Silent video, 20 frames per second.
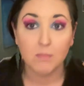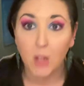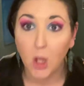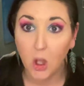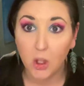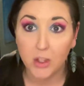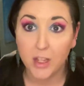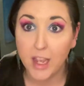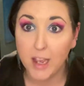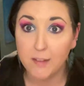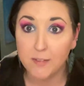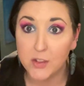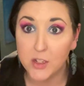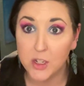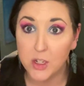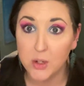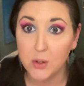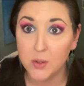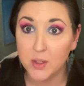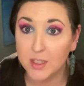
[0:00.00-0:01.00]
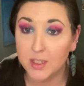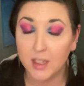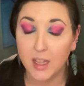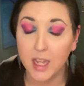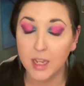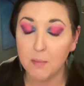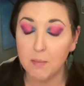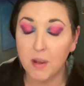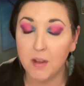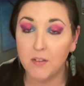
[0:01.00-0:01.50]
all you have to do is
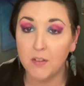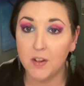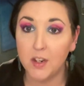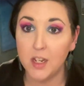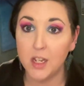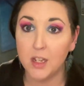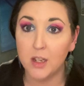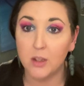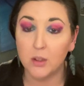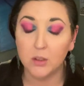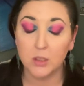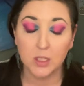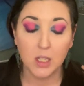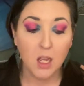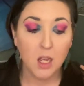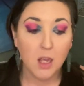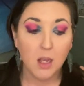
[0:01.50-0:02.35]
like my videos,